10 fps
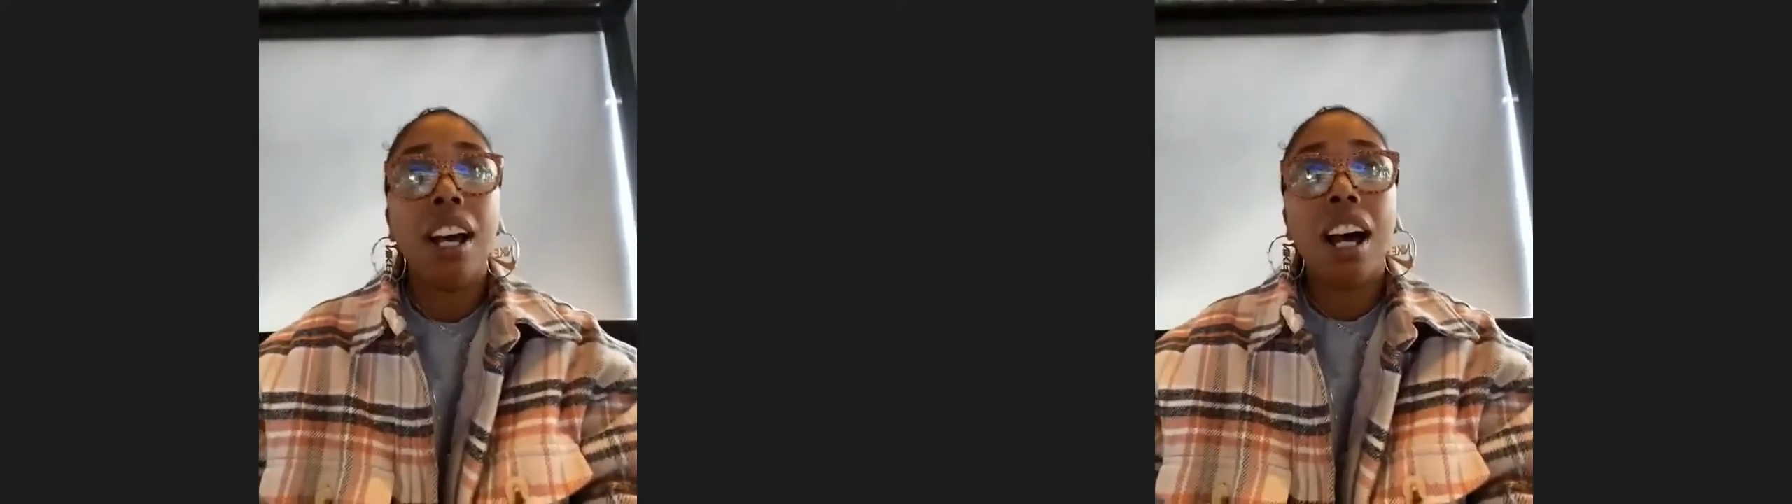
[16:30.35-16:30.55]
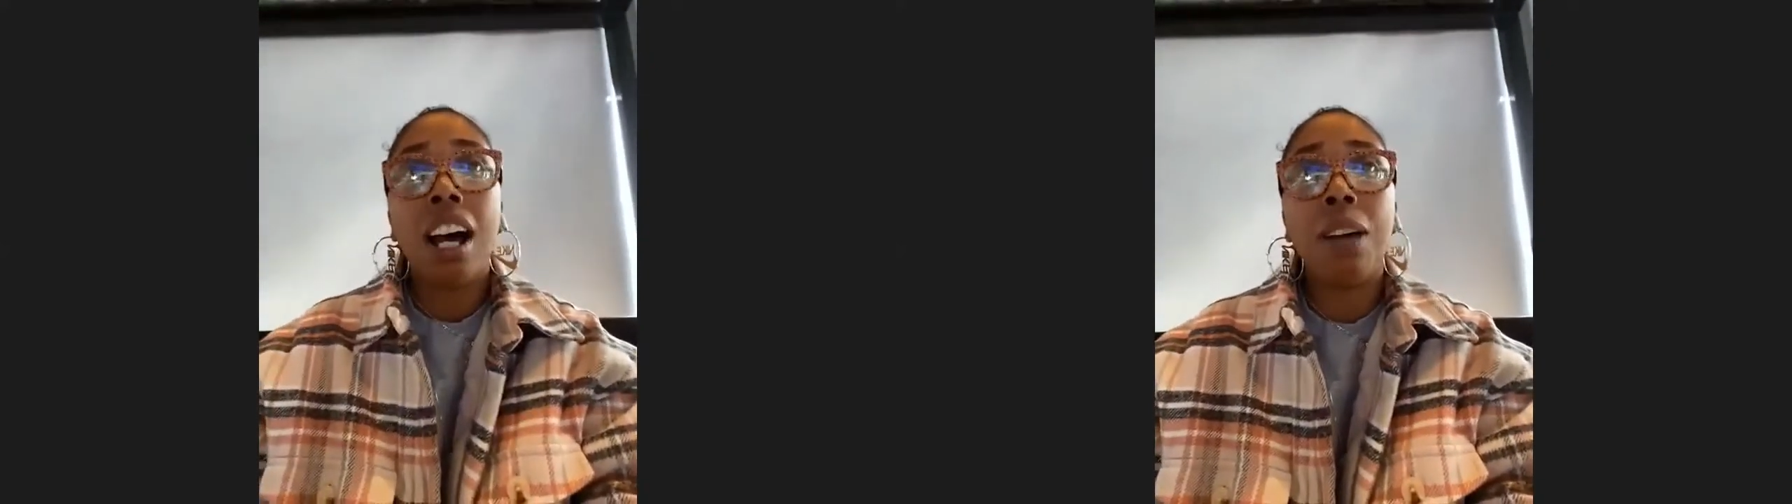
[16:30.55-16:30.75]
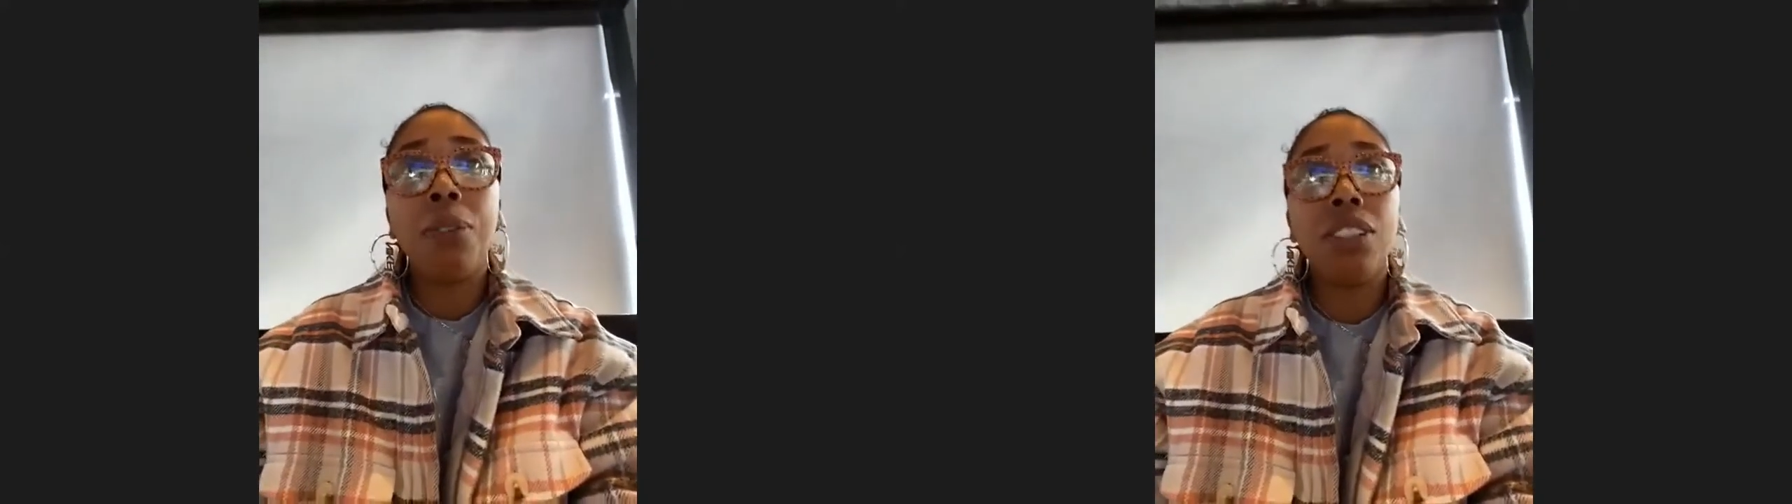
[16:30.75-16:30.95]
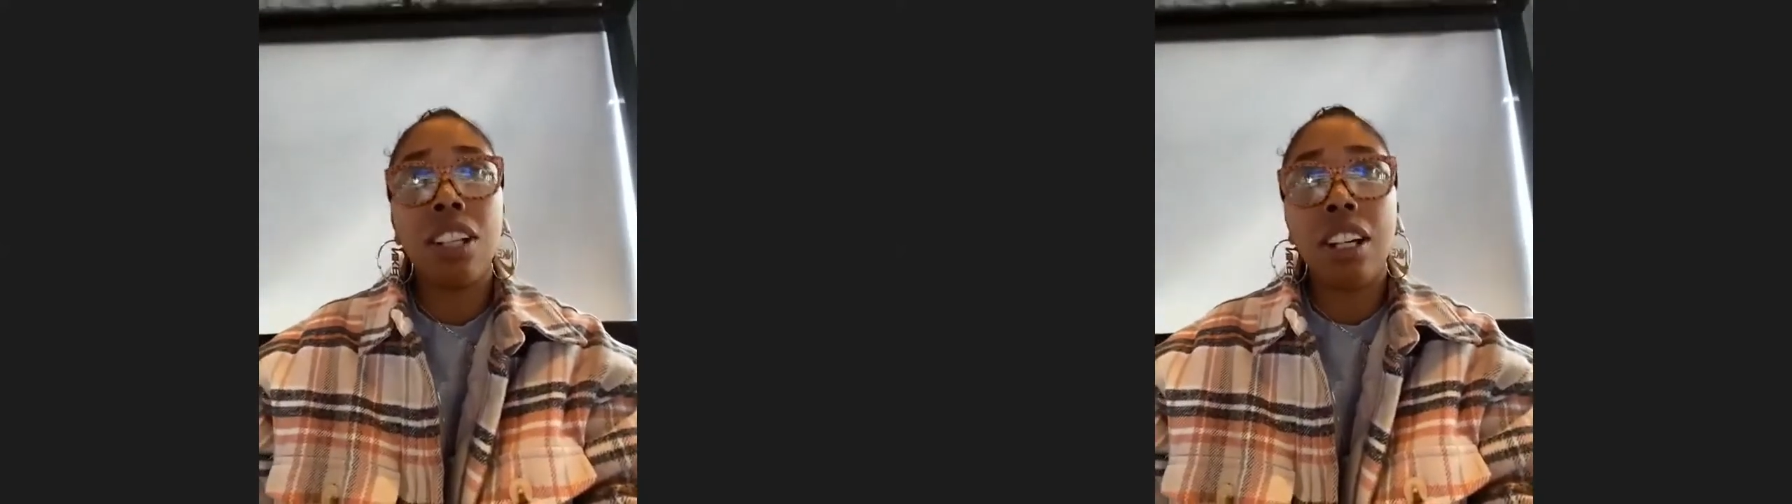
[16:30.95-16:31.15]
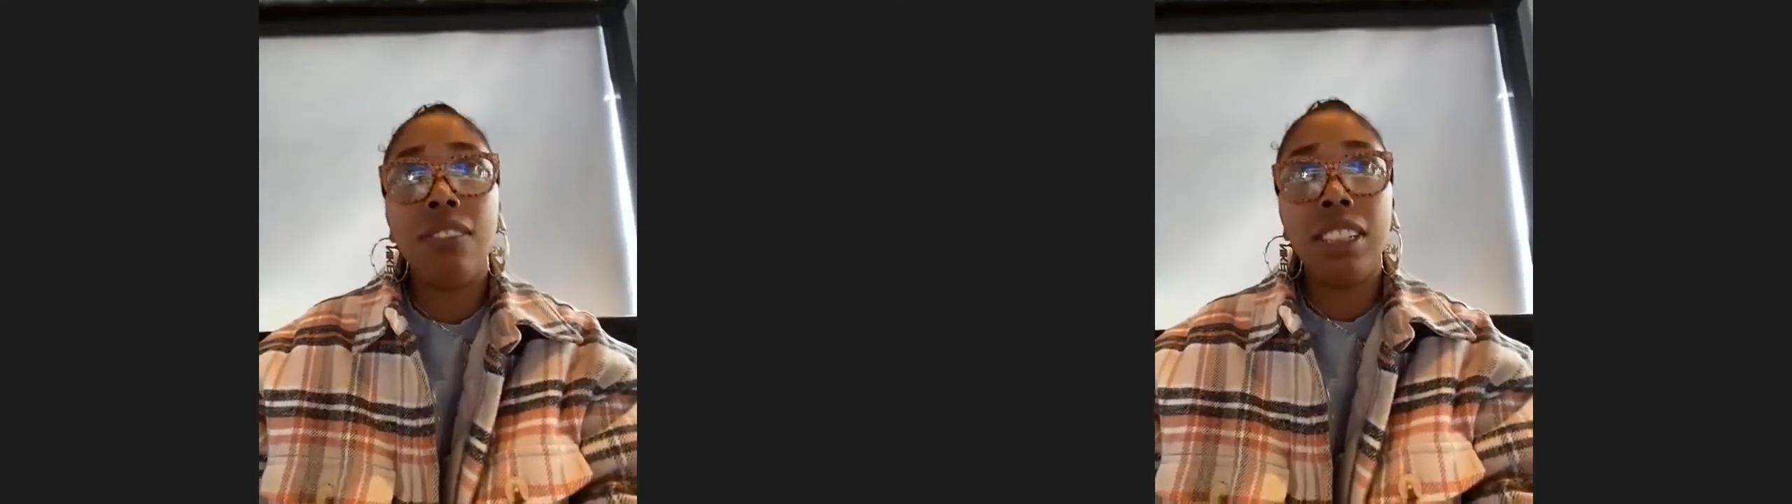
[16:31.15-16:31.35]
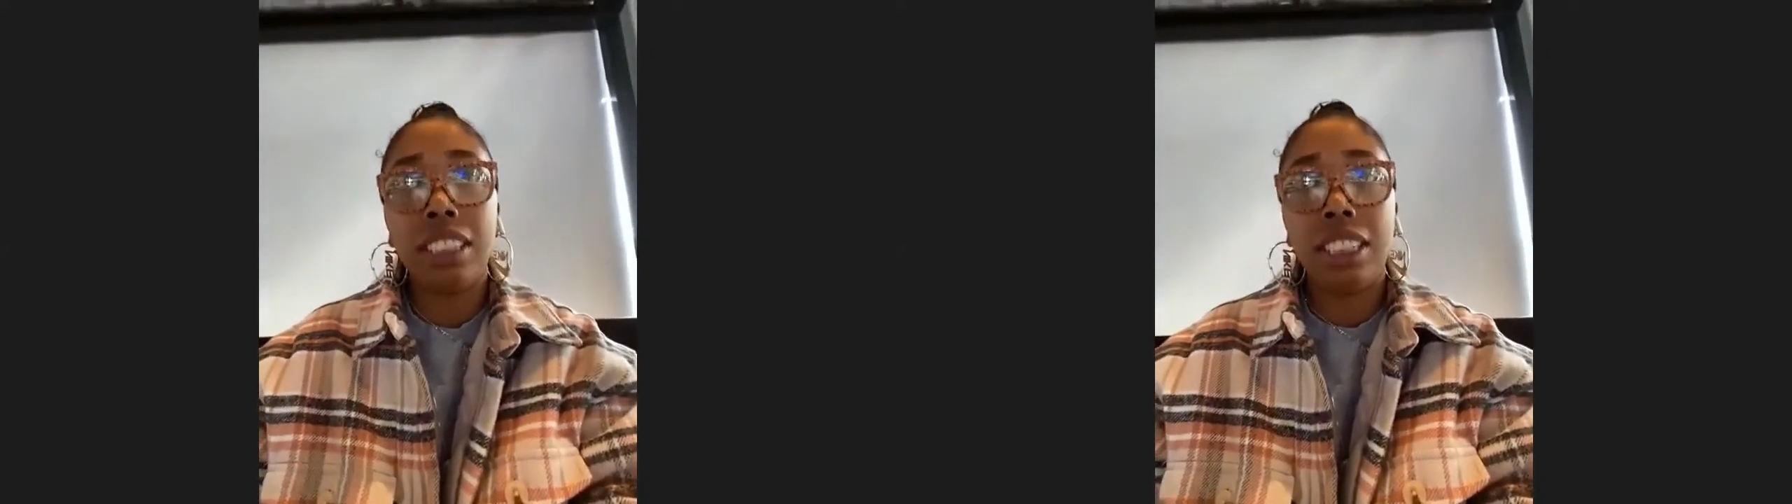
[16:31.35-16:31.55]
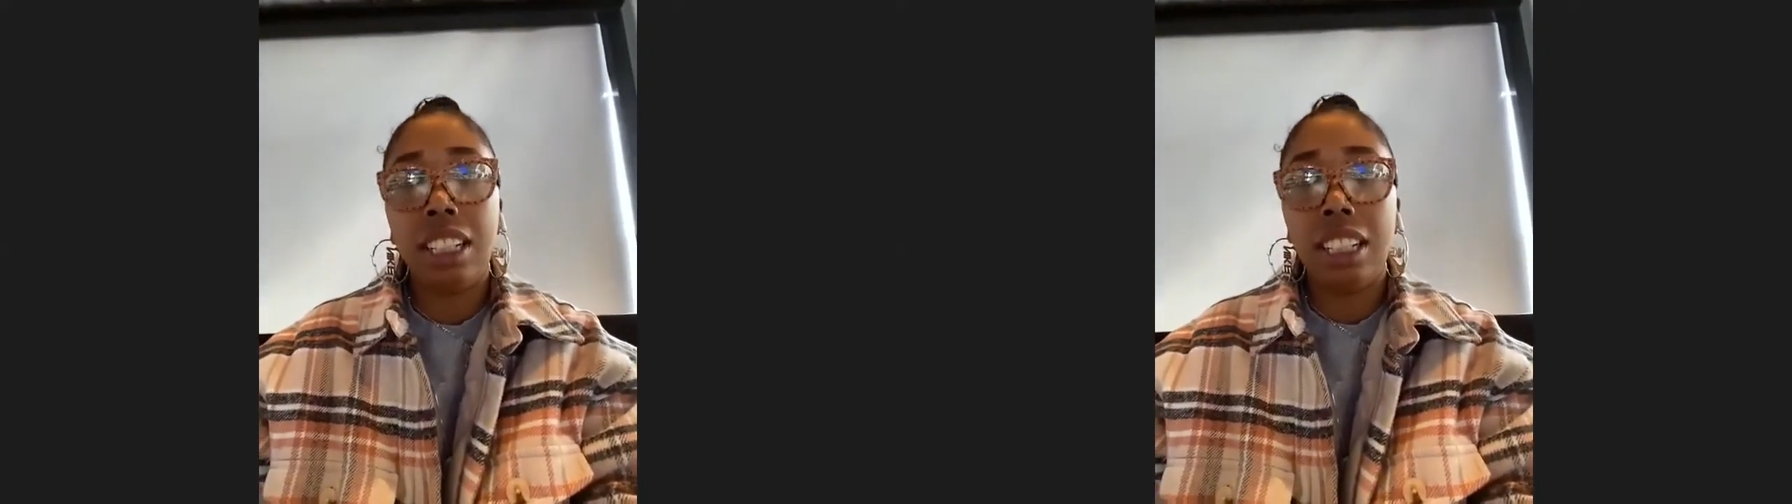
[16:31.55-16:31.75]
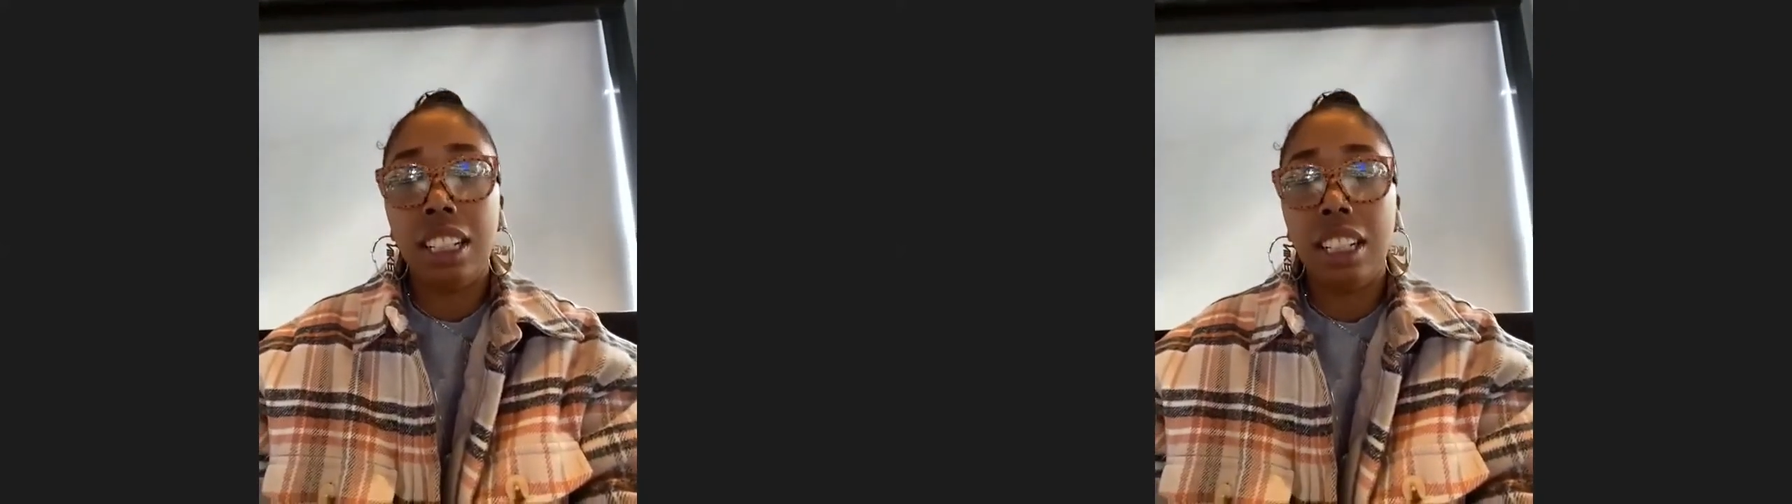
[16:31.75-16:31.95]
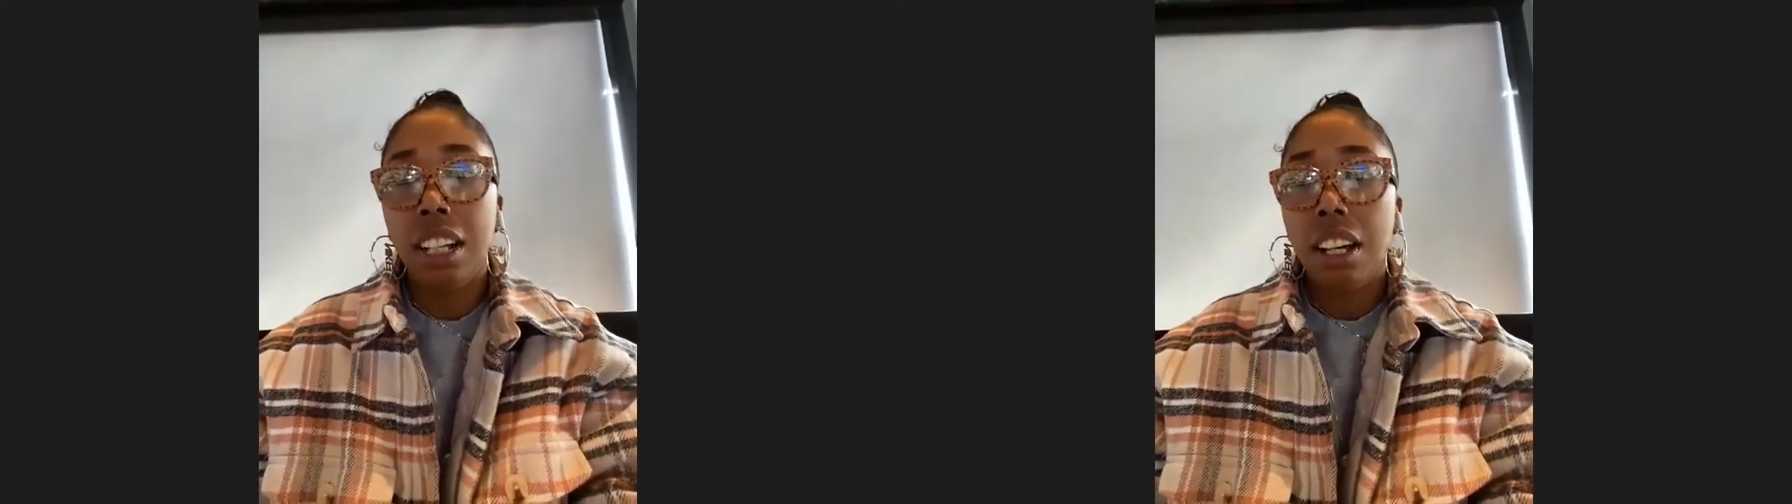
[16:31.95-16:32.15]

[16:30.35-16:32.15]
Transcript: I would love to see,